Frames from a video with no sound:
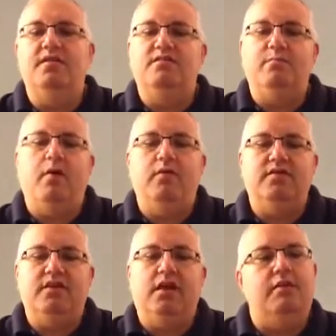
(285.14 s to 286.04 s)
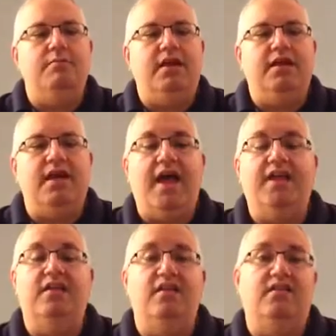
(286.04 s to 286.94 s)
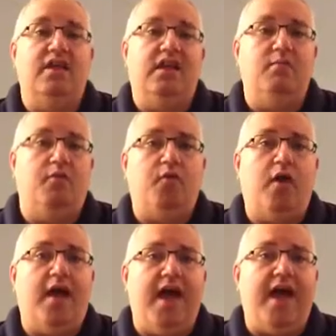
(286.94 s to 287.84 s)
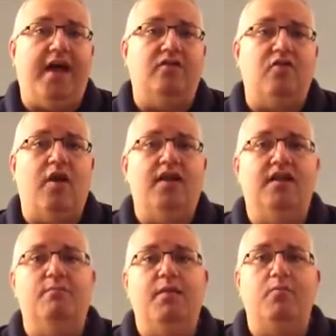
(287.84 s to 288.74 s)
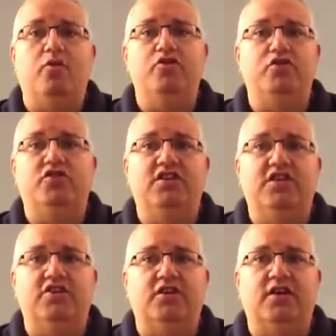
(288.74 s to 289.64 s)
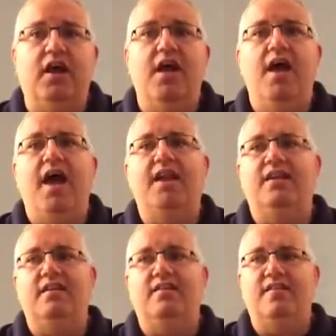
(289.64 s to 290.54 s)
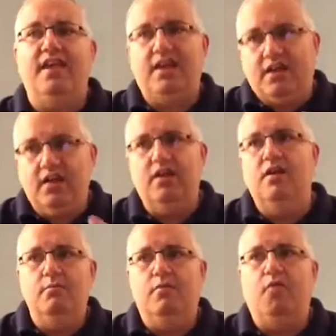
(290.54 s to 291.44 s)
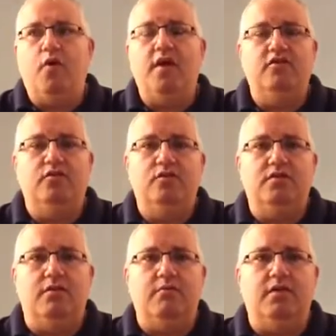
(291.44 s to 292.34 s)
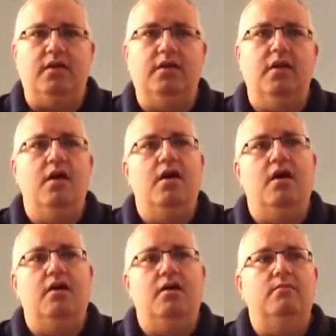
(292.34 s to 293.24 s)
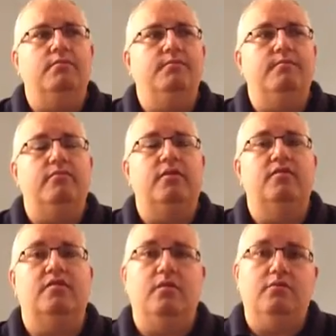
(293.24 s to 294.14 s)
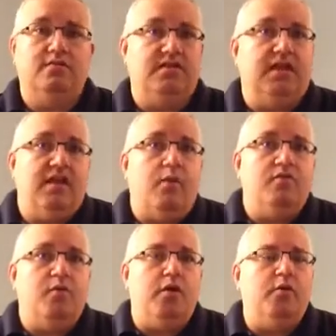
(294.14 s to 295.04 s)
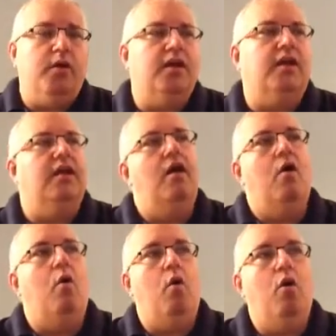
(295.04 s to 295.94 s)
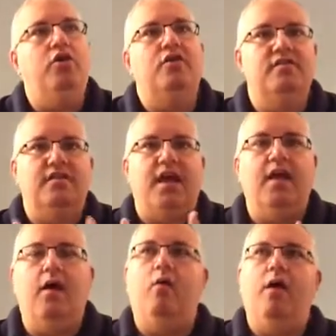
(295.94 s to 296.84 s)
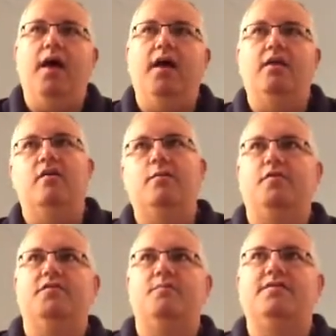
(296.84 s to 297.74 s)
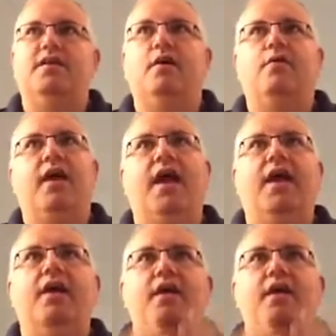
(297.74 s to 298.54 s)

this bone is telling me that I need to think before I act, or I need to be more strategic. I need to think before I do something. So, see, that was really quickly. Or you can say, all right, another person might say, okay,